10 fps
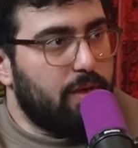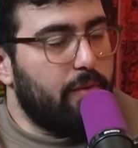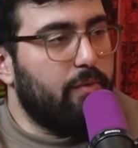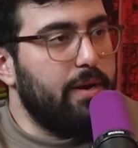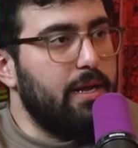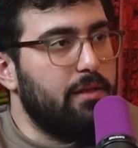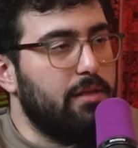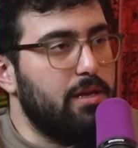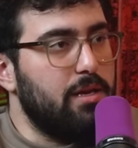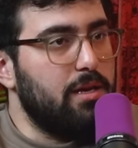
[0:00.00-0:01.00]
Where off? they were reading
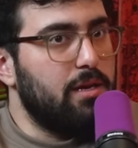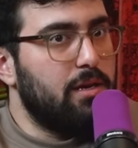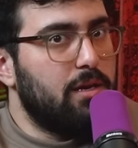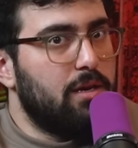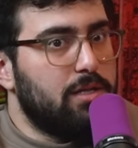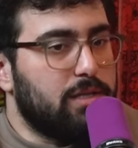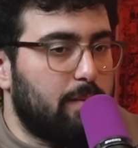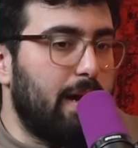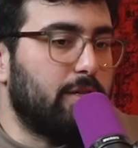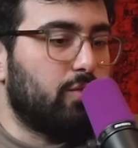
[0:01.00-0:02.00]
the some
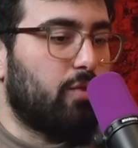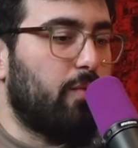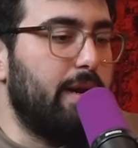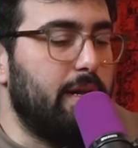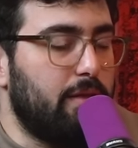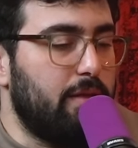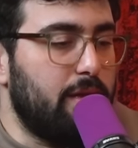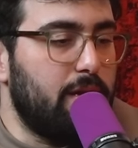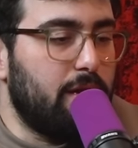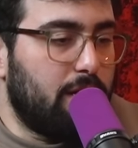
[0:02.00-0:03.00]
actors are reading
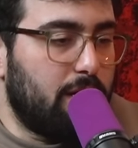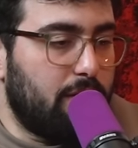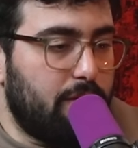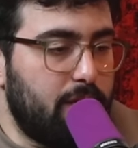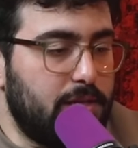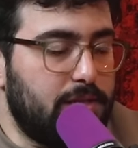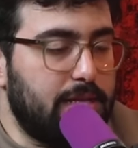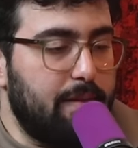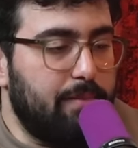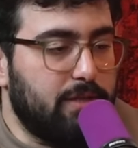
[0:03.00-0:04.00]
the uh, the
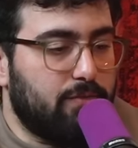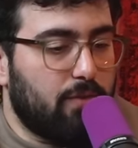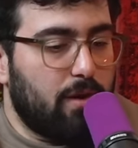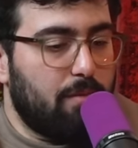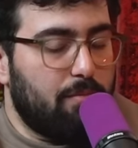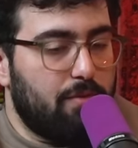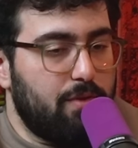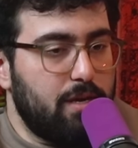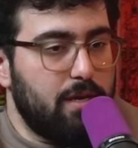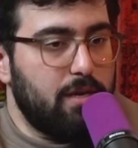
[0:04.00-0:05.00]
statements from
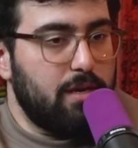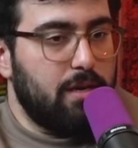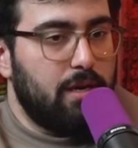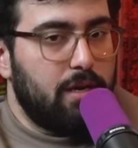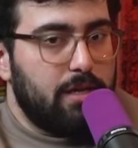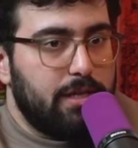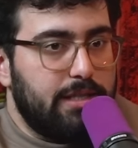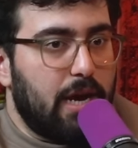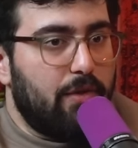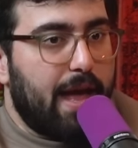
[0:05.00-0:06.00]
the
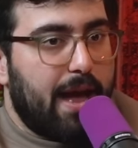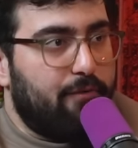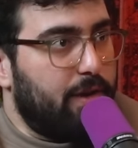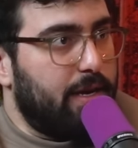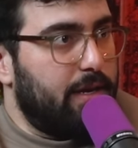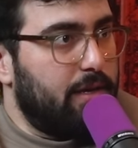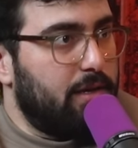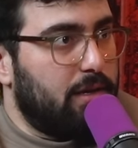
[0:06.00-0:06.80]
South African.